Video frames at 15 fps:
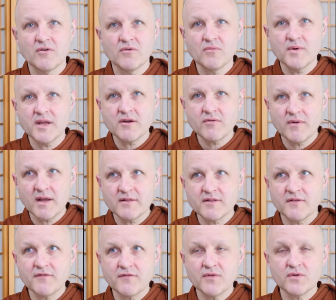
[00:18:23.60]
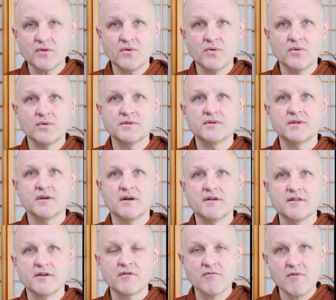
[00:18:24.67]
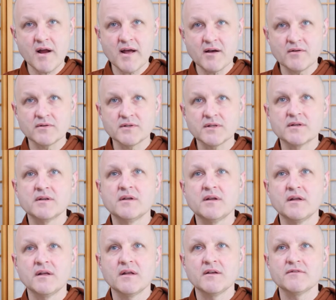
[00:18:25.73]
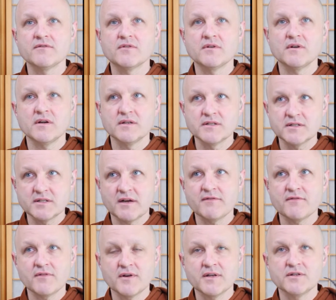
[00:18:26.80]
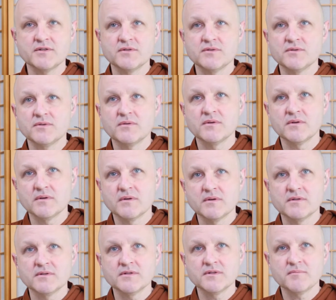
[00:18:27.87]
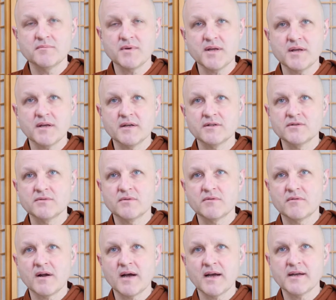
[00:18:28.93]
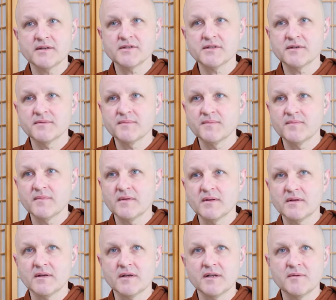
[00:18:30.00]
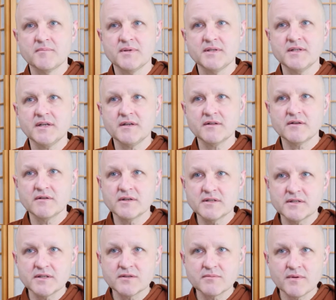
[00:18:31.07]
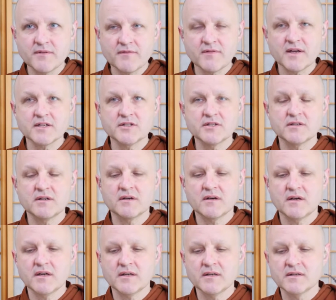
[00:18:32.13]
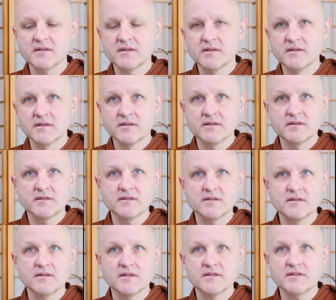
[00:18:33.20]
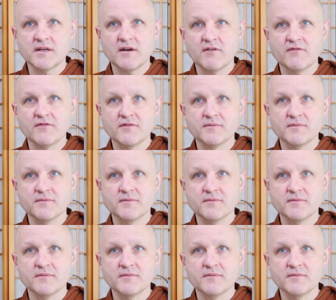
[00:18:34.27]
We create the foothold or the ground for suffering to be and to arise. And in particular, it's this reflection on the self.